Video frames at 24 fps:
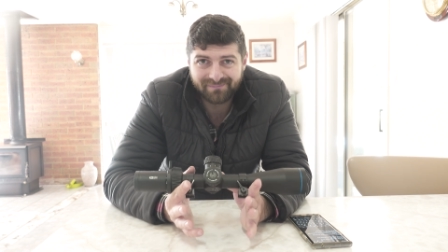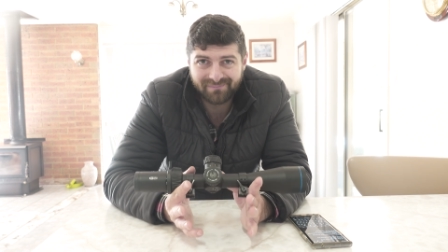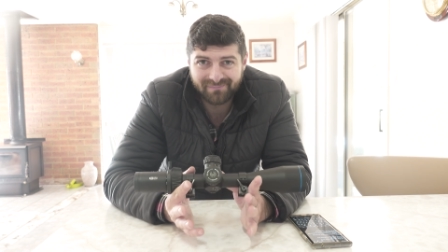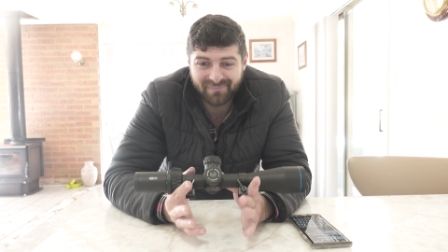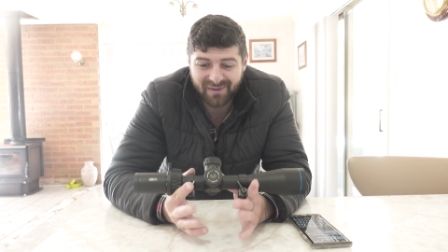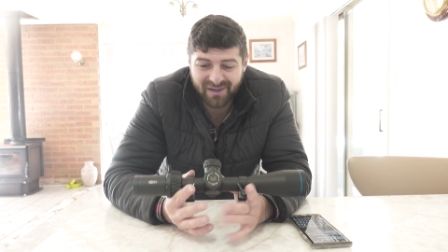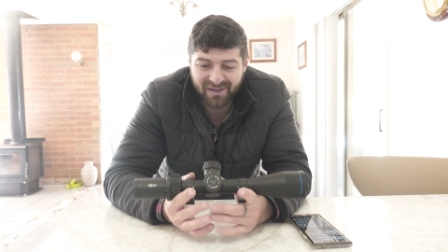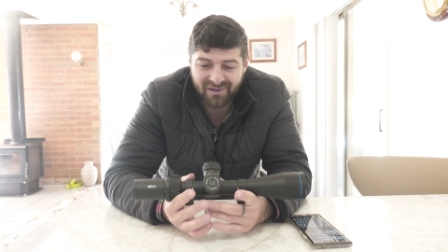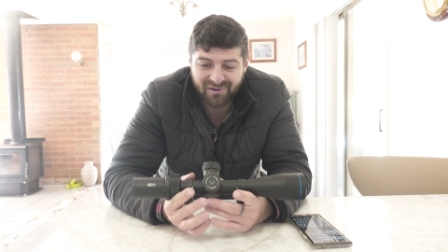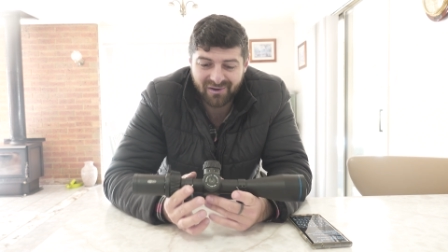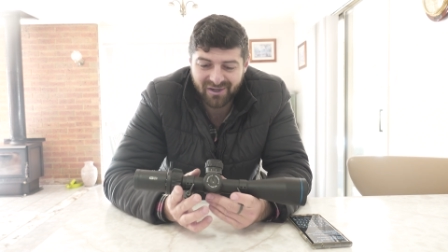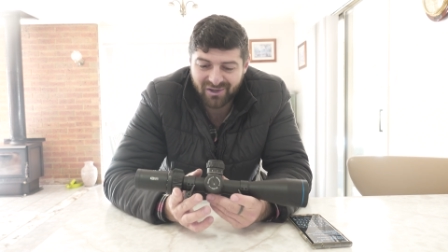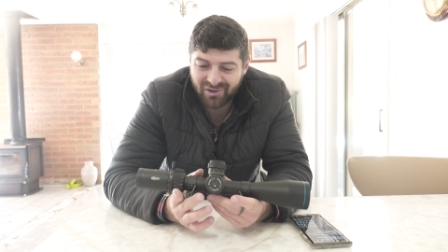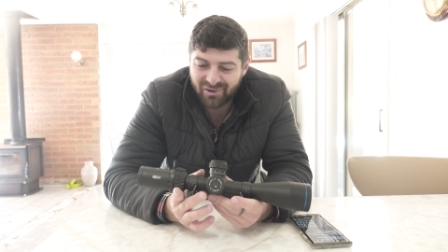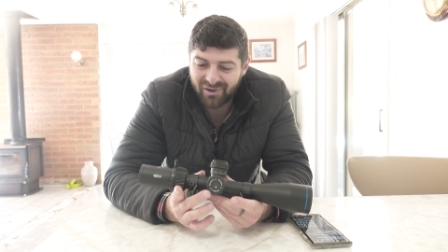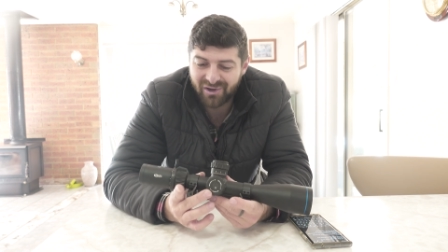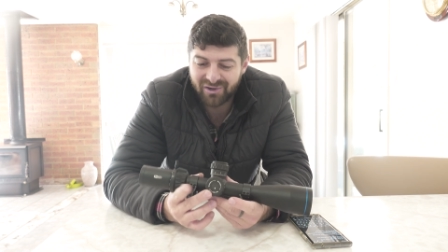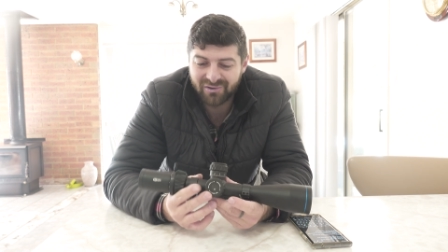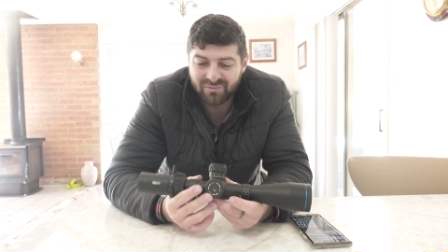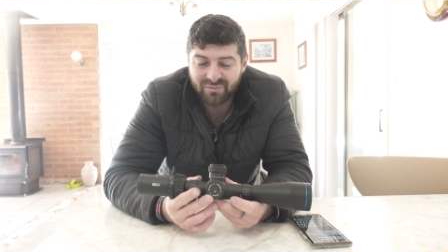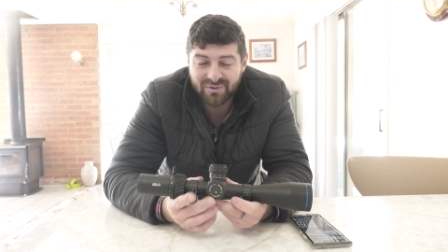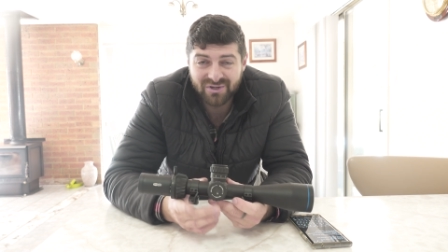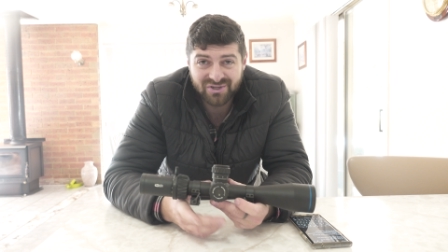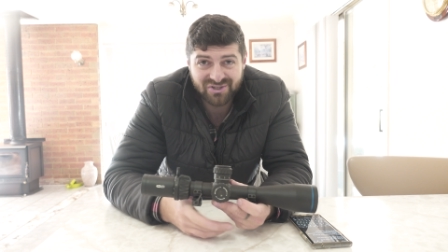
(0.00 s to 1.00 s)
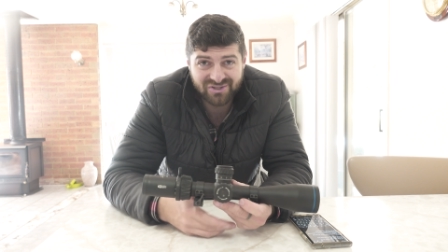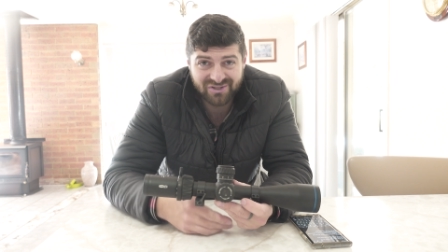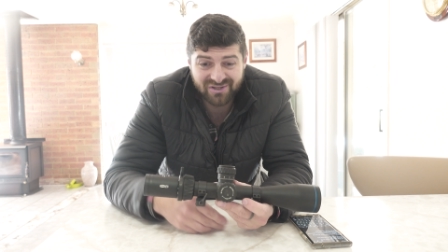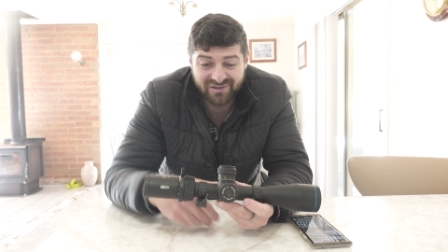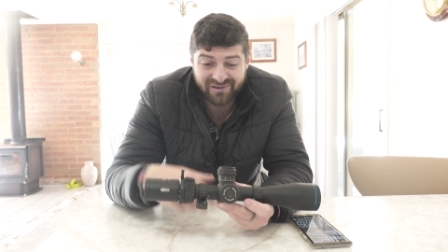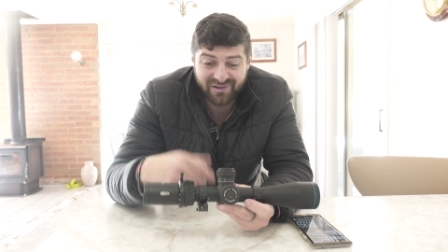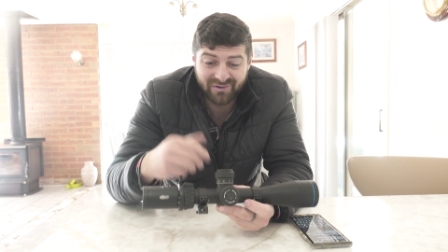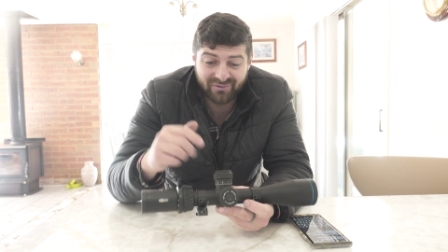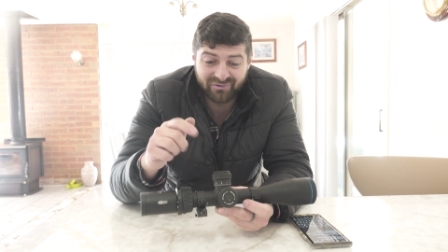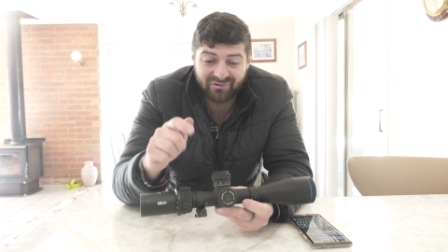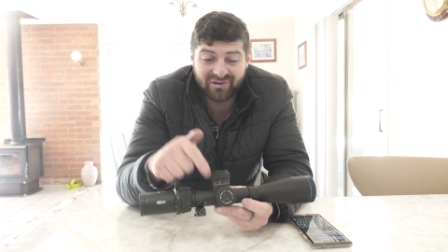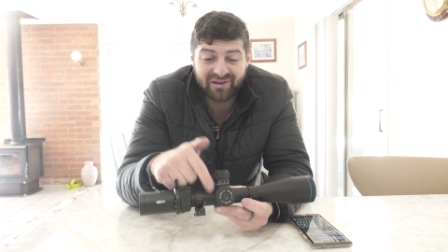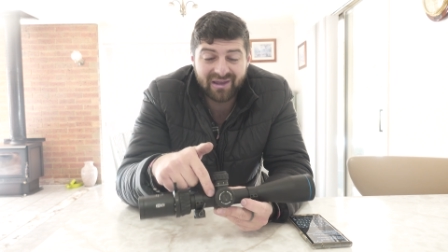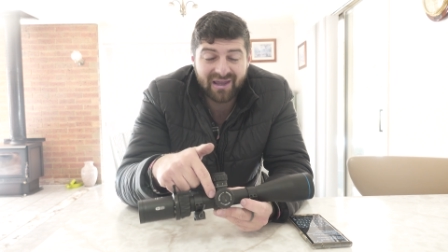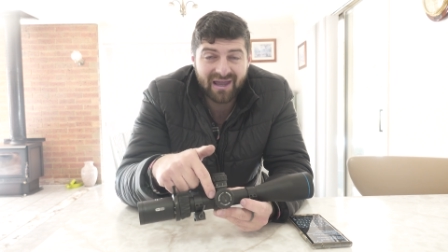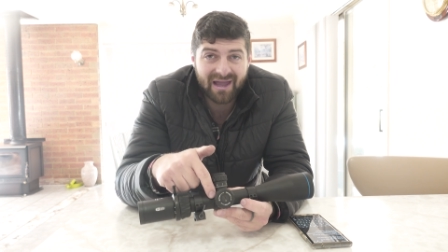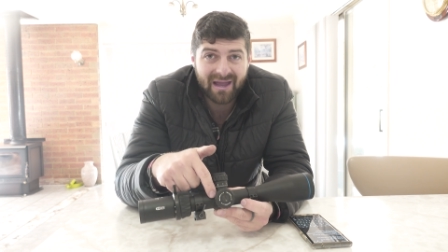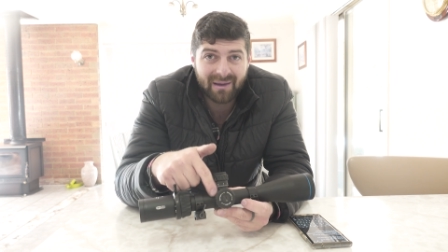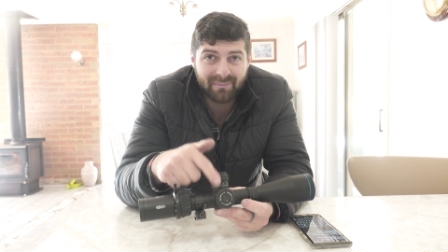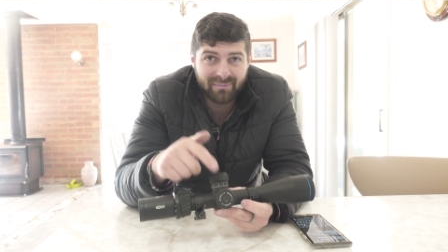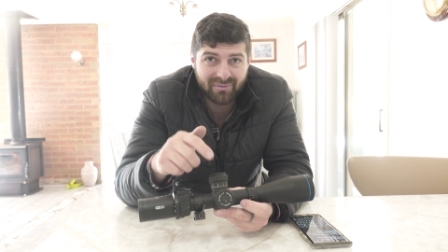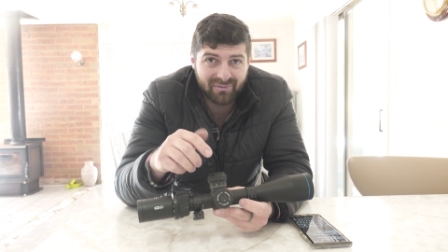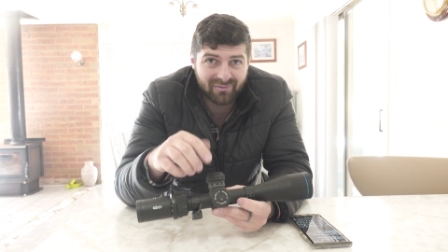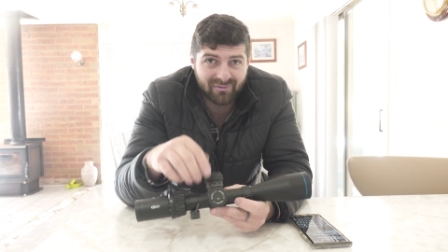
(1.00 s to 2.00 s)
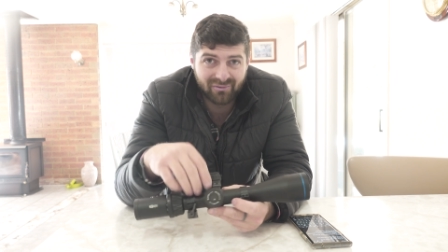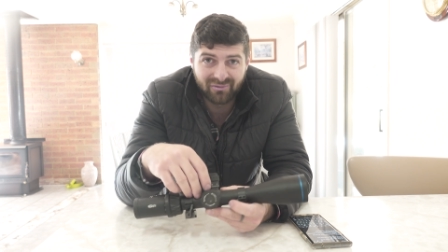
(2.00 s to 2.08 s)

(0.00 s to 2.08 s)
but I kind of wish that there was a cap,